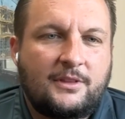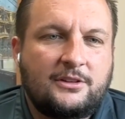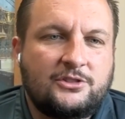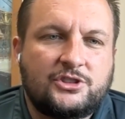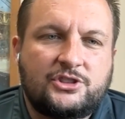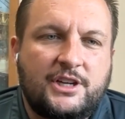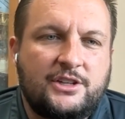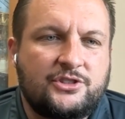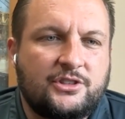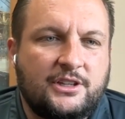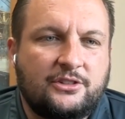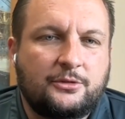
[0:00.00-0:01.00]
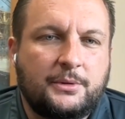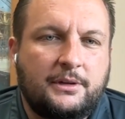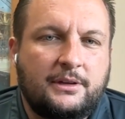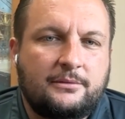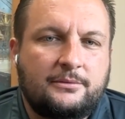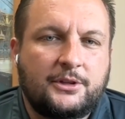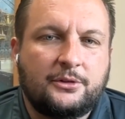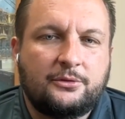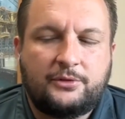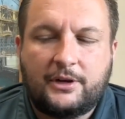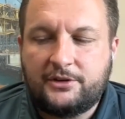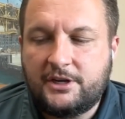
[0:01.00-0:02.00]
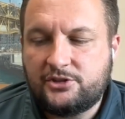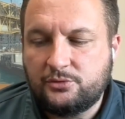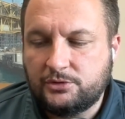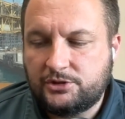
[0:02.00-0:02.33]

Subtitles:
Just changing things a little bit. Foundation will